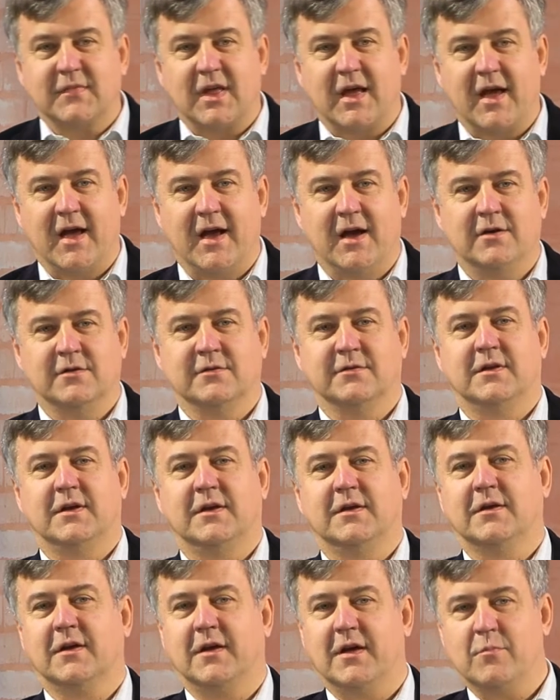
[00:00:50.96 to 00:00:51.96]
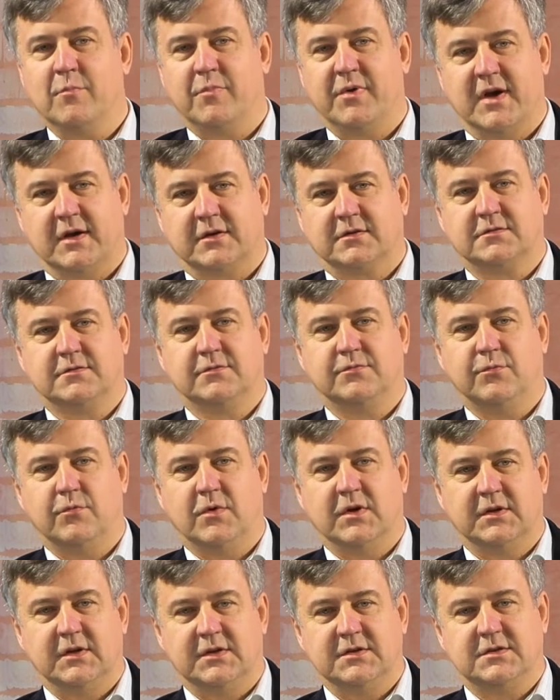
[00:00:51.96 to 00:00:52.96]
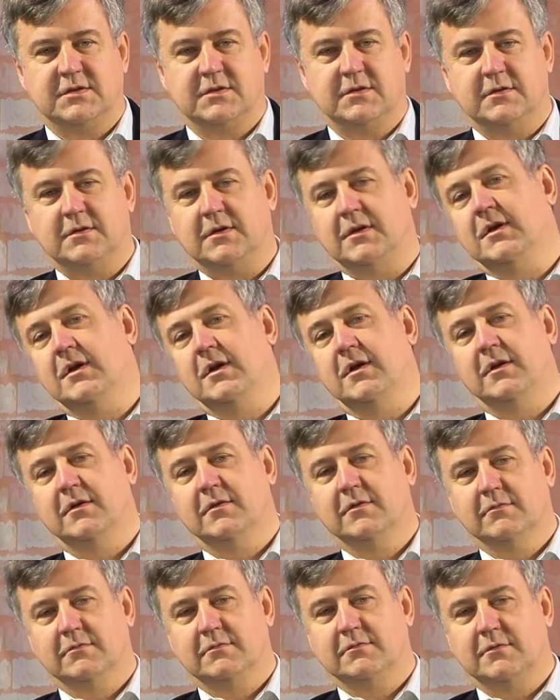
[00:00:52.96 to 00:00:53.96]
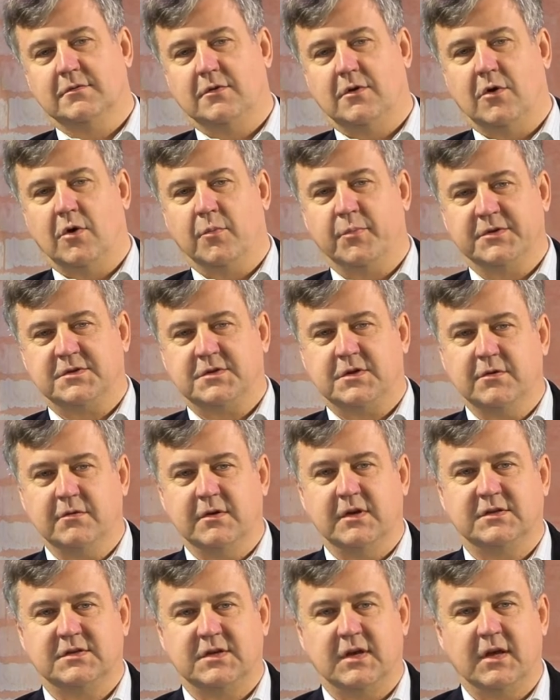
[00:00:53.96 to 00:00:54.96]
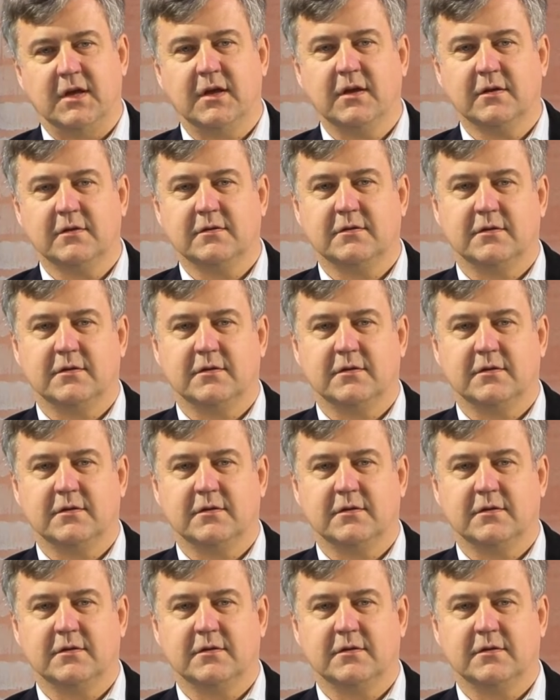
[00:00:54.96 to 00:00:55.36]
how they impact, what is the opportunity